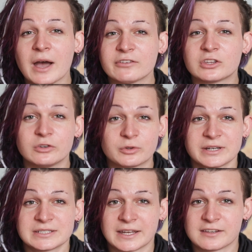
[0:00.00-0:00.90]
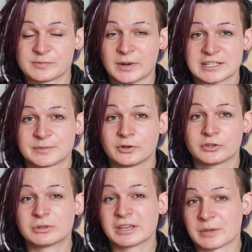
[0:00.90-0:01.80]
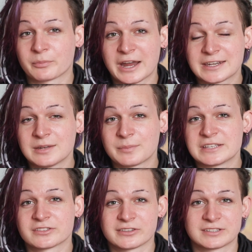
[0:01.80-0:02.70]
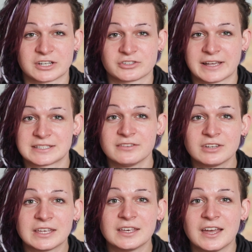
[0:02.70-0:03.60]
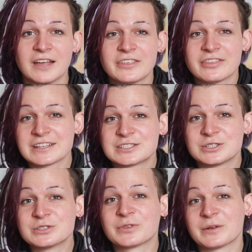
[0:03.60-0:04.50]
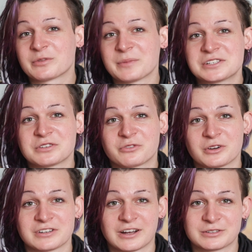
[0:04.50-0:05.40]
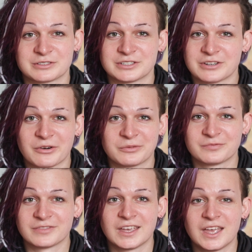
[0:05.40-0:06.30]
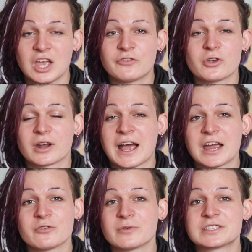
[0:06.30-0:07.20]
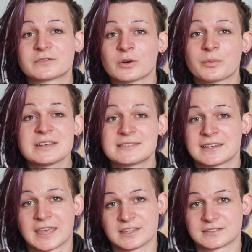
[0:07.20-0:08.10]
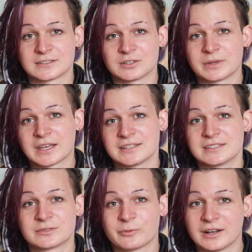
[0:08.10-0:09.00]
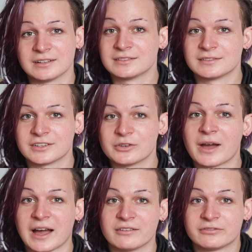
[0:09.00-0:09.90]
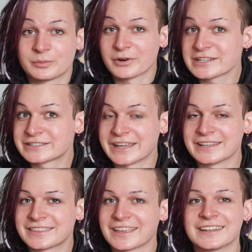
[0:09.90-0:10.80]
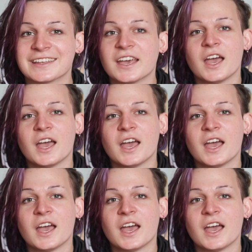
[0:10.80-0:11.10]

have a uterus and it's possible you could get pregnant based on sexual activity, then that's useful information for your doctor to know. If you're at higher risk for prostate cancer because, well, you have a prostate, then